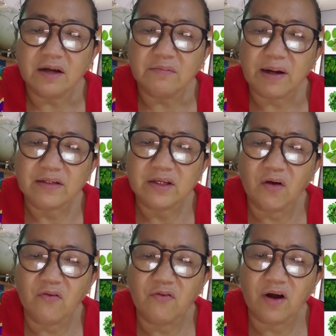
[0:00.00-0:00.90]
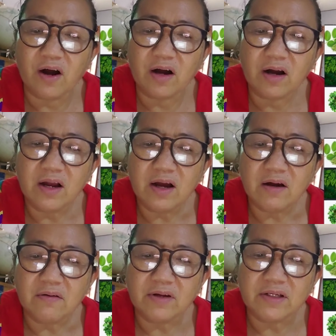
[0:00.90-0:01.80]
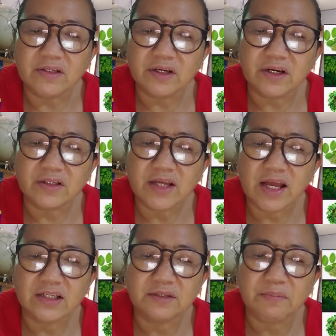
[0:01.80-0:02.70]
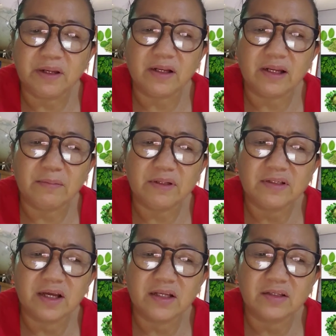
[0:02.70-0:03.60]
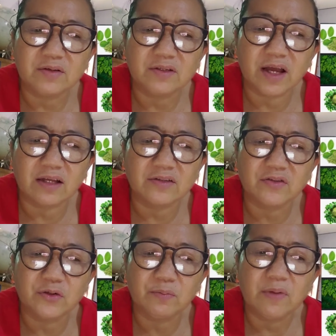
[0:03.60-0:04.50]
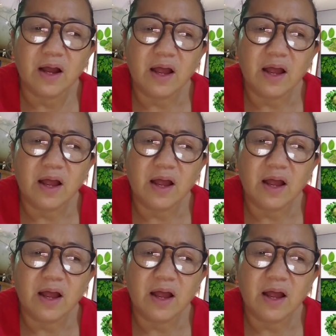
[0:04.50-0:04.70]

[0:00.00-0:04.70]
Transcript: But so far, research has been limited to test tube